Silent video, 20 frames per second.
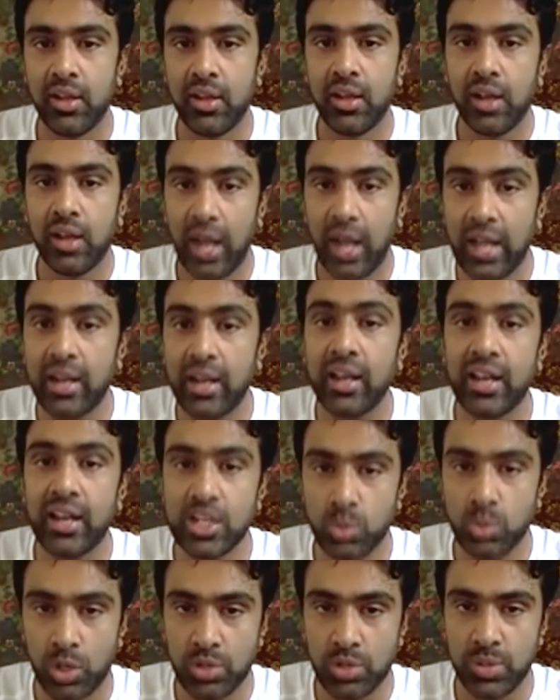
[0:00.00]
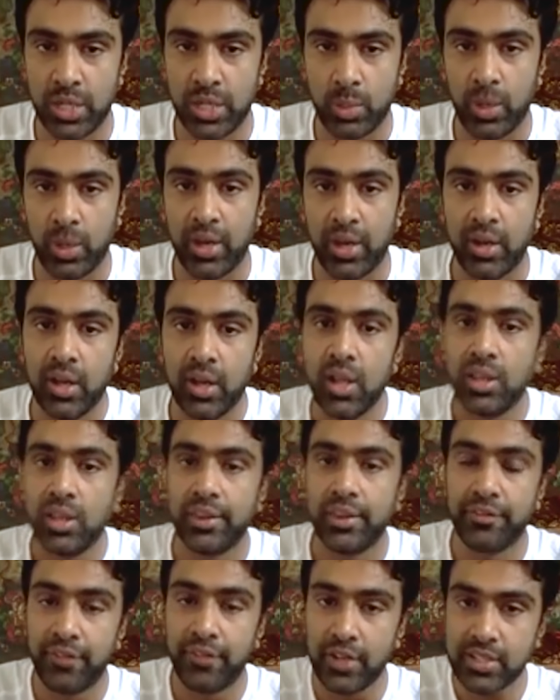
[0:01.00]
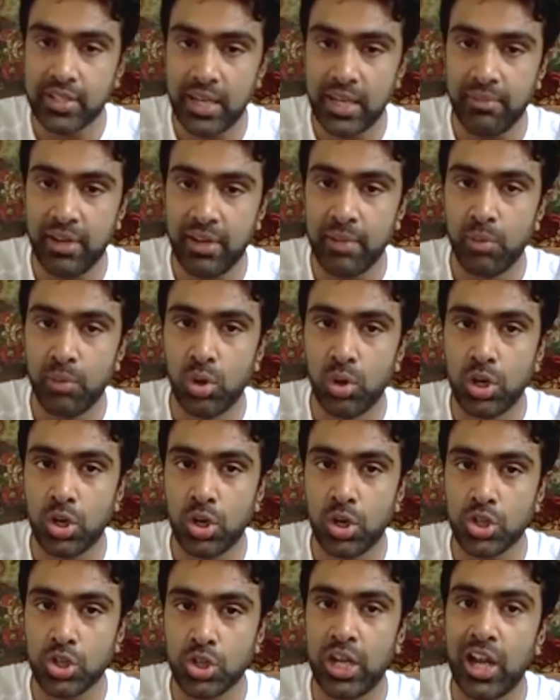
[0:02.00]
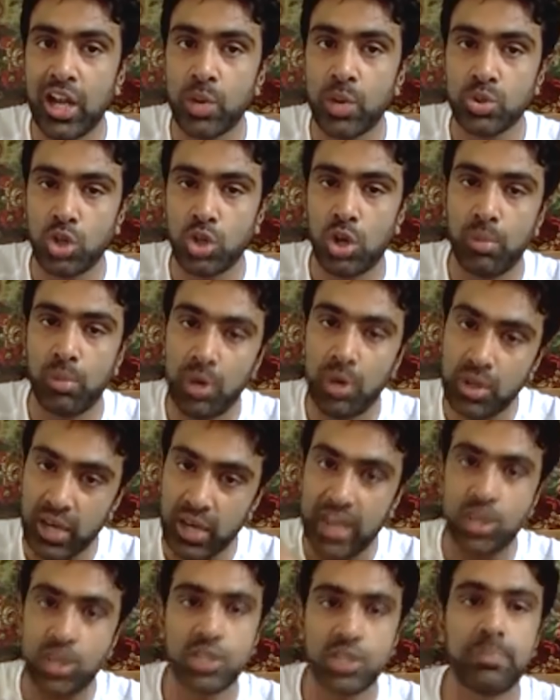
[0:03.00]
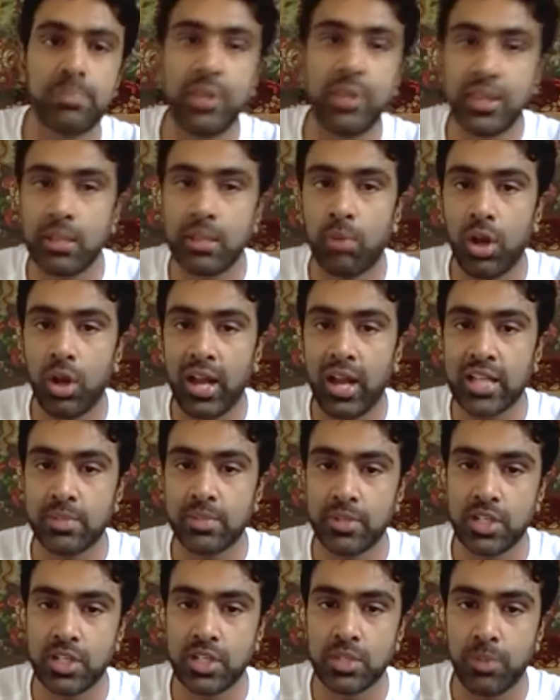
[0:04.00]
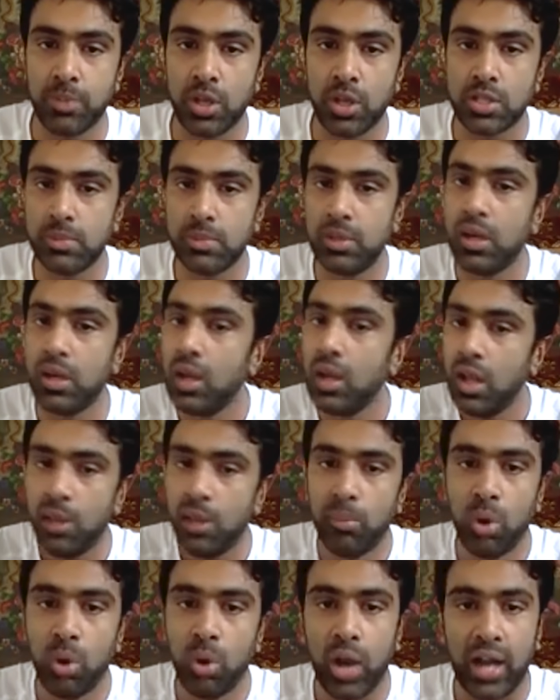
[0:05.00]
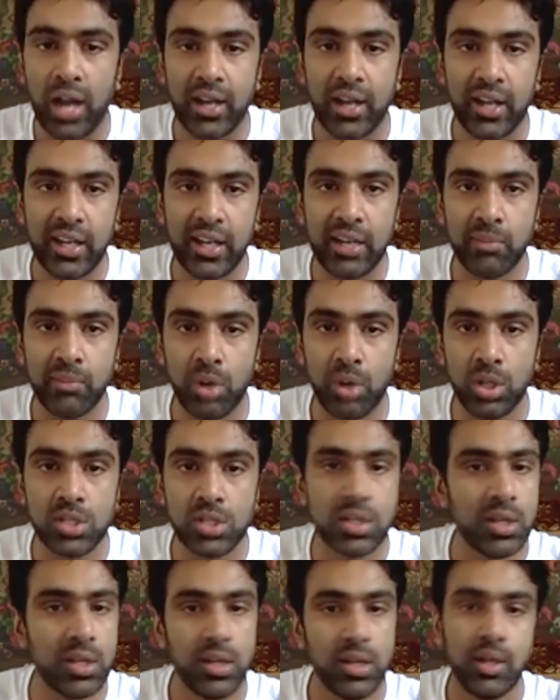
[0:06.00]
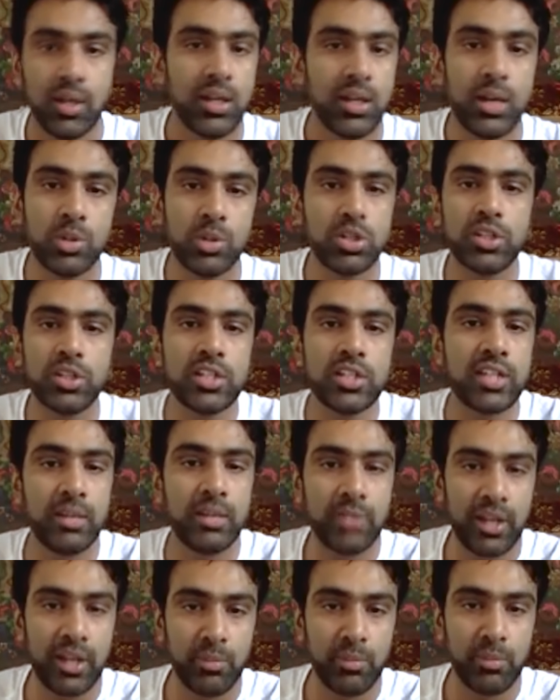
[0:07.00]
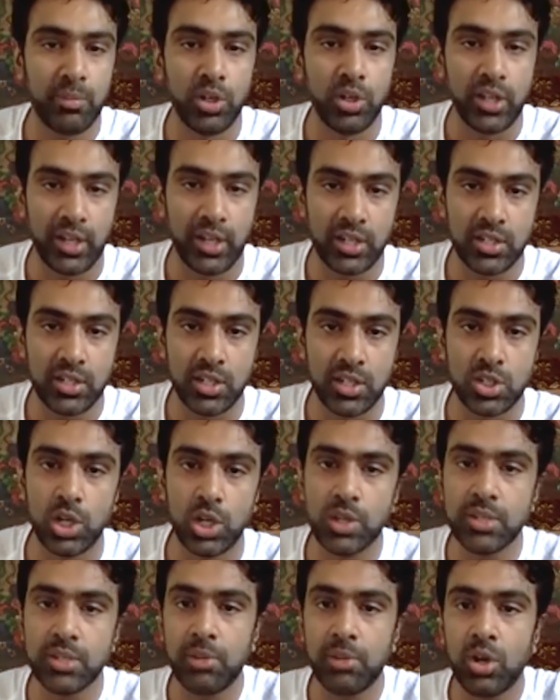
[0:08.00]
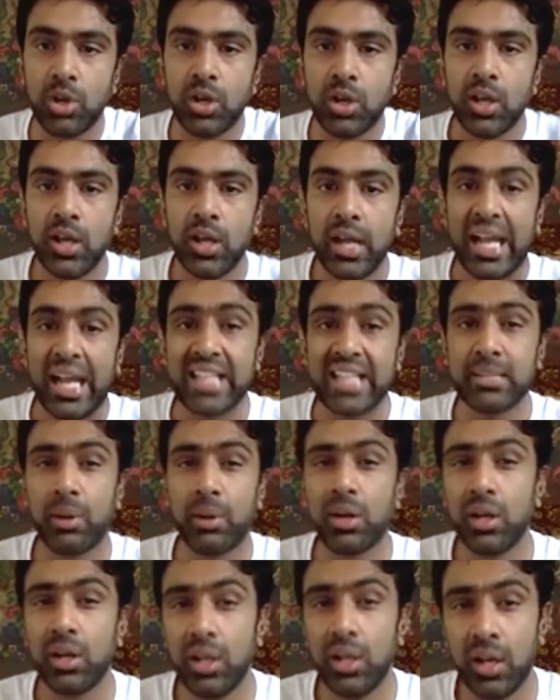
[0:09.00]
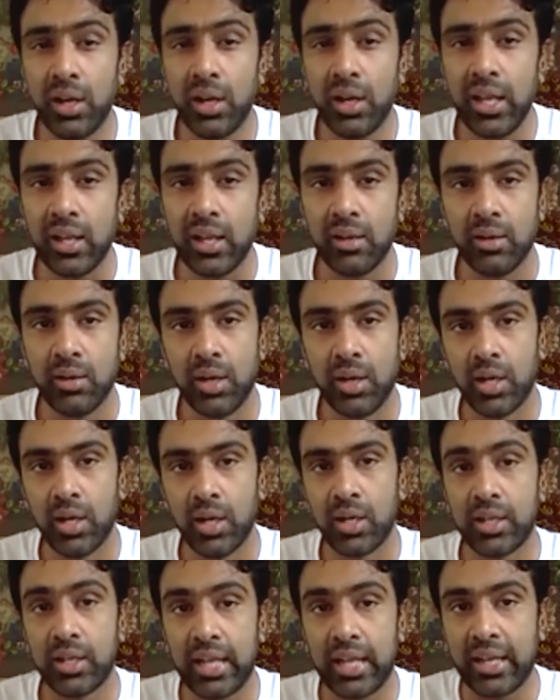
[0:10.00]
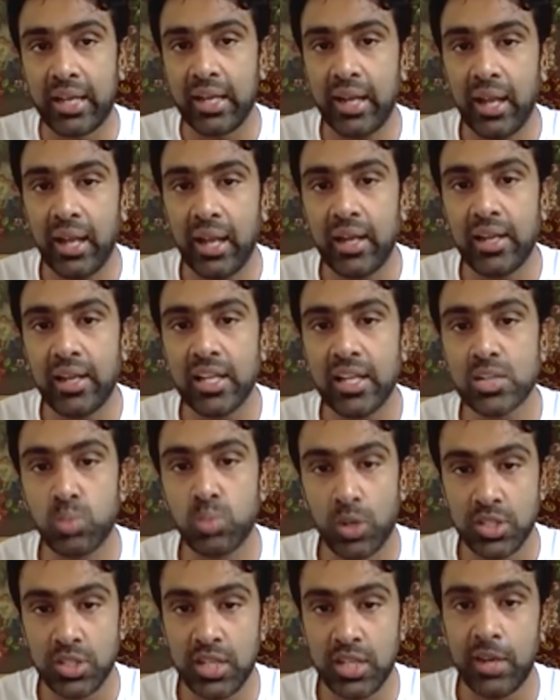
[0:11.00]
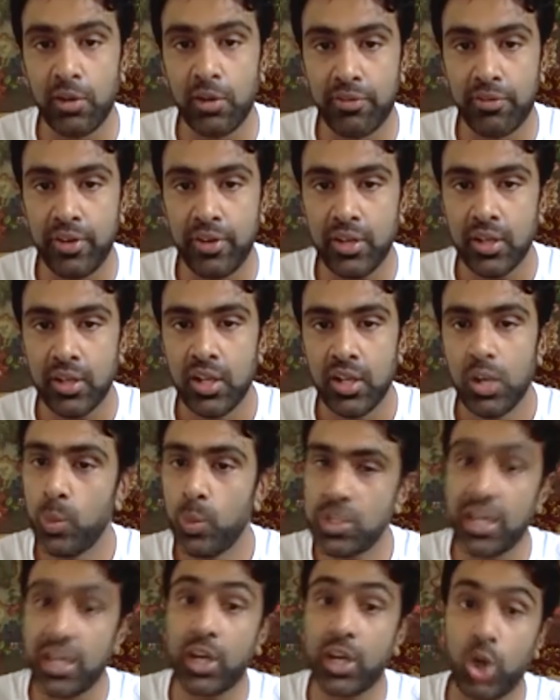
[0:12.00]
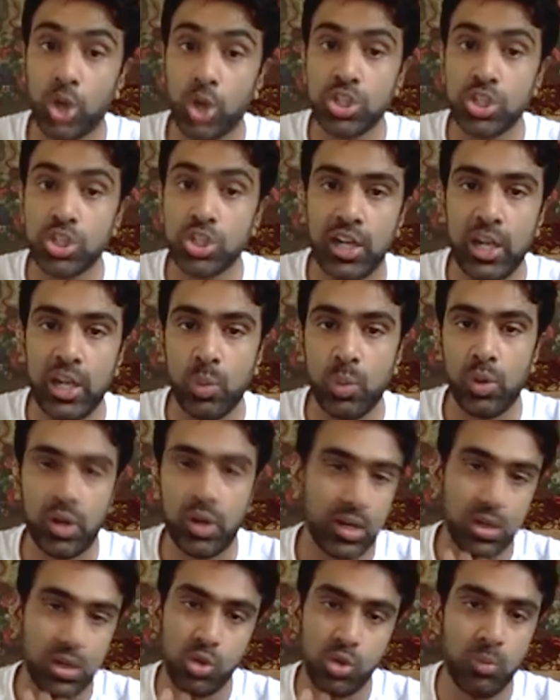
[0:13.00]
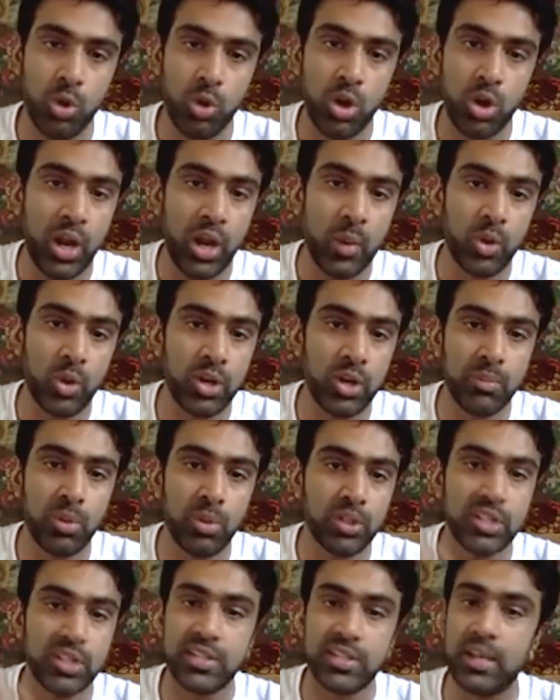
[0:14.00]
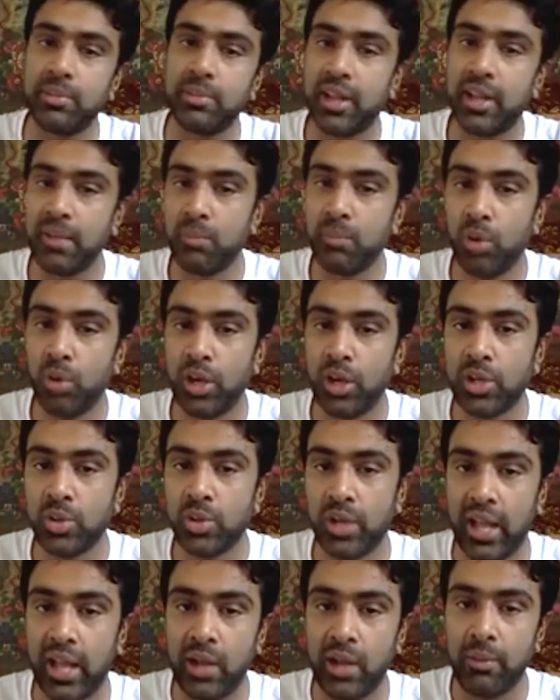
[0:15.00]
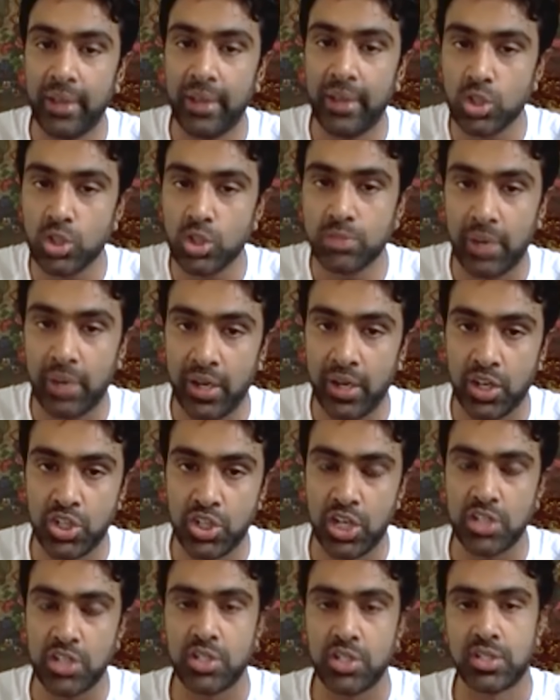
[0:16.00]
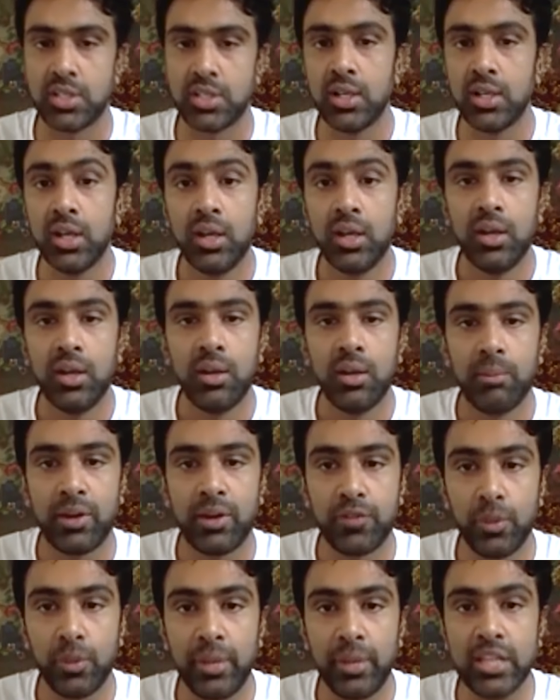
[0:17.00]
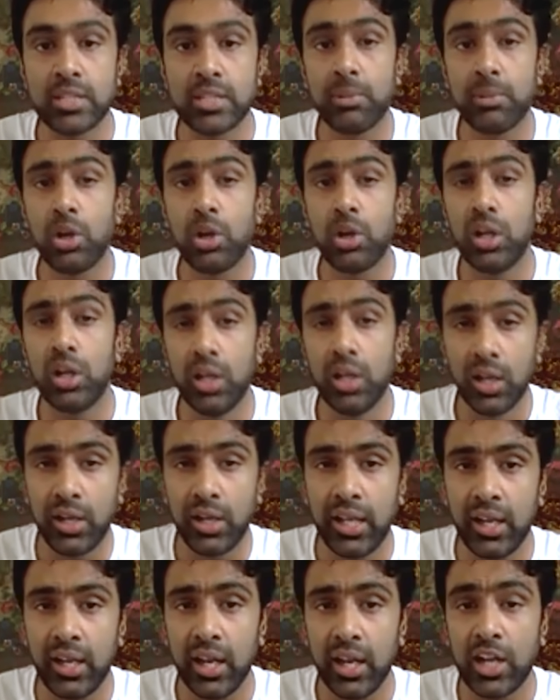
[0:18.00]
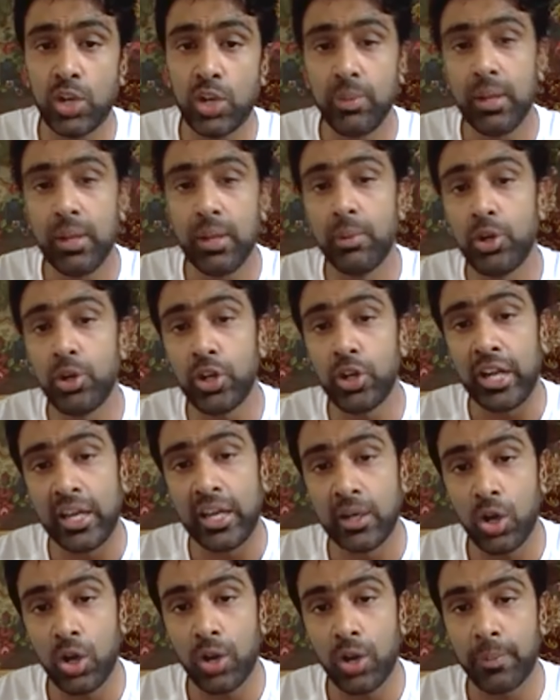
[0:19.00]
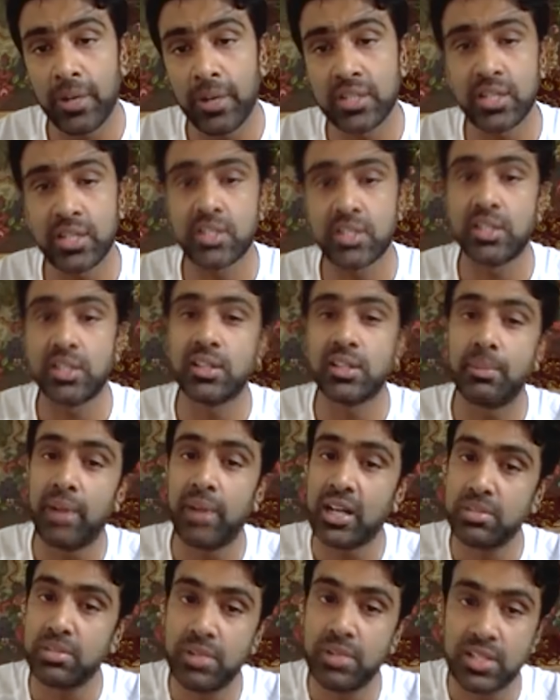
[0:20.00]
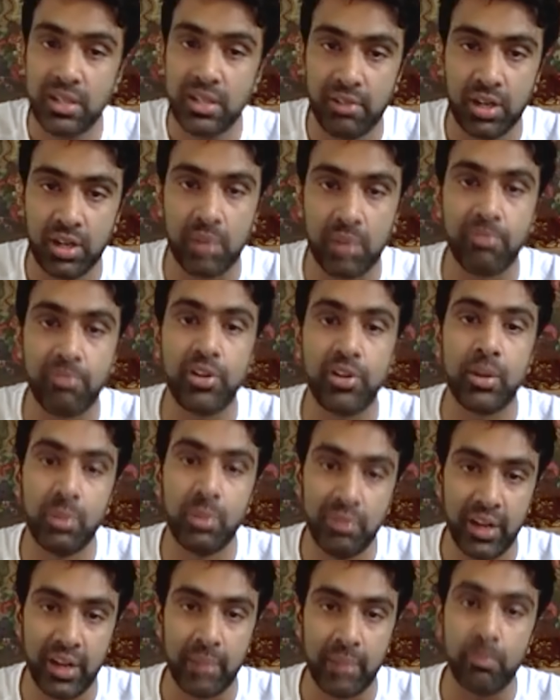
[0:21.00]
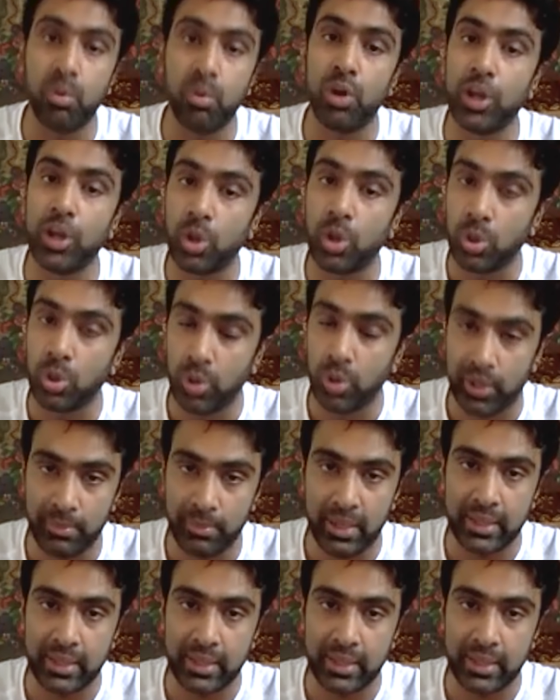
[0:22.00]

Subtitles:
I realized what was required. The first time when I bowled in Australia, it was all about trying to spin the ball as much as possible, bowl attacking balls. It was not the same that I bowled the next year. So it is about, it's about learning. Technicality is one side of it, which I constantly work. Tomorrow, I wouldn't bowl the same that I'm bowling today. I'll make those minor changes. But for me, it's about learning and to be able to incorporate such that the batsman is never comfortable when I'm bowling or going back.